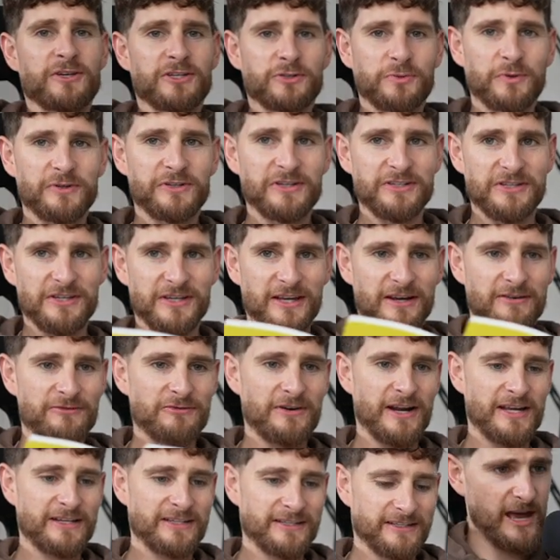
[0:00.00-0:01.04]
this one doesn't get
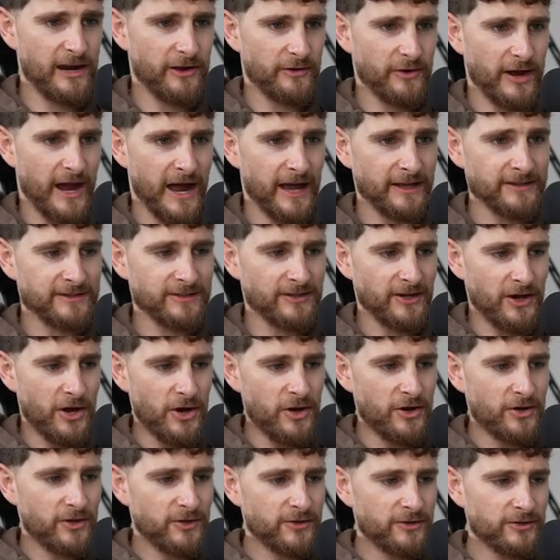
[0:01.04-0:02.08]
read. Yellow hat.
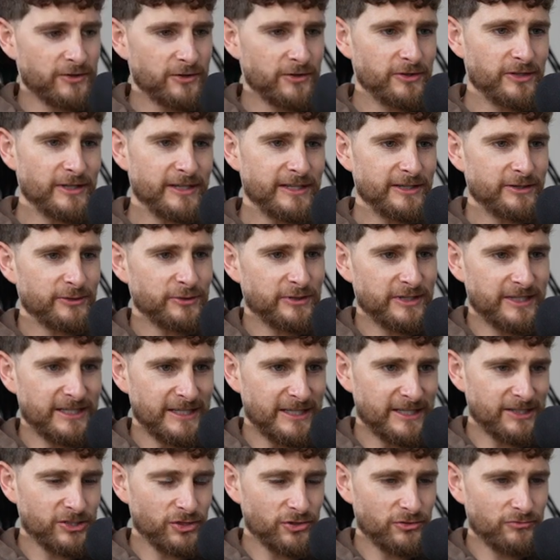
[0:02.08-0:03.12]
Look at the little
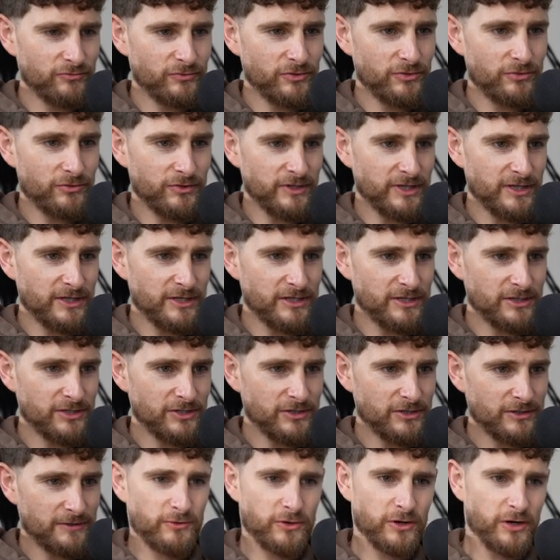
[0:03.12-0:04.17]
kitten,
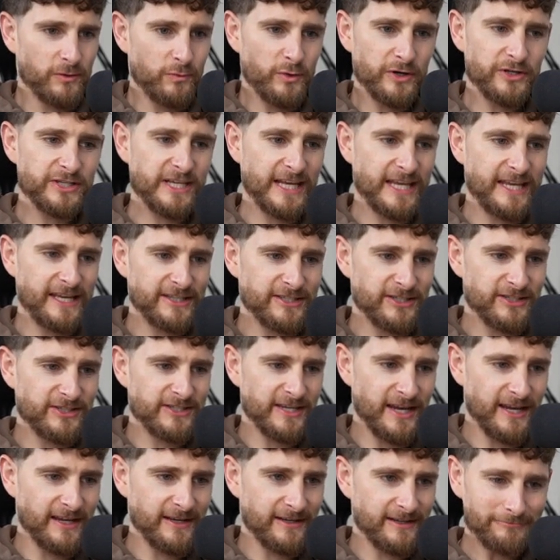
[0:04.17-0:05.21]
Roogies. Ruger, what does a kitten
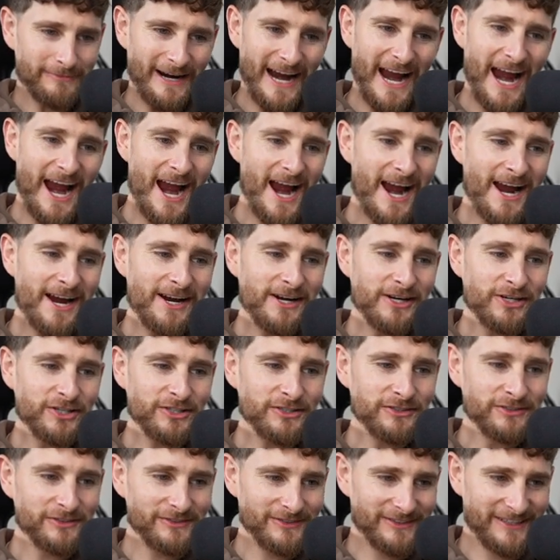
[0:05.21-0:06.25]
say?
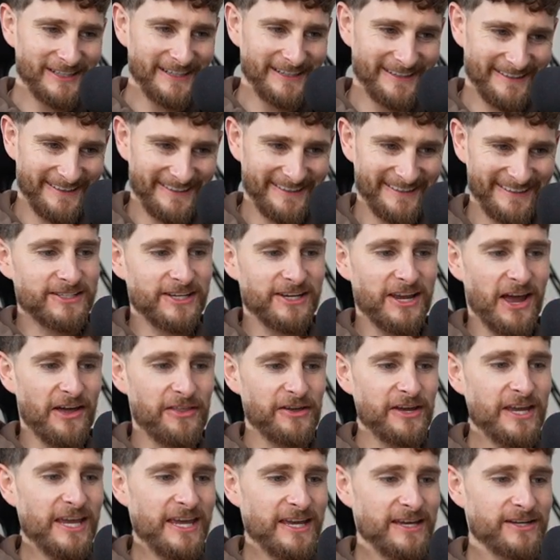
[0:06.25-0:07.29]
Meow!
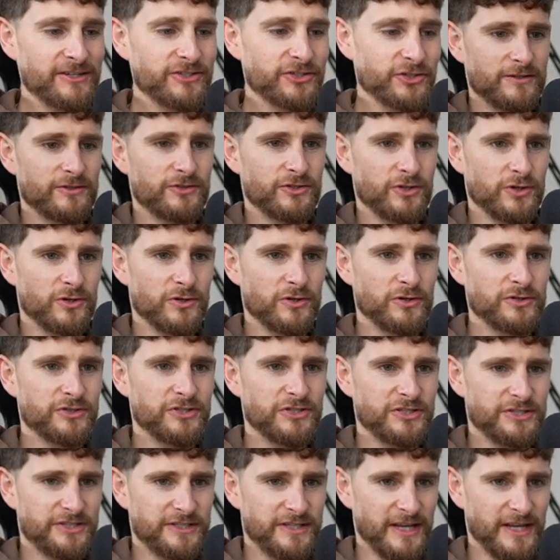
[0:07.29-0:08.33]
Together, he and George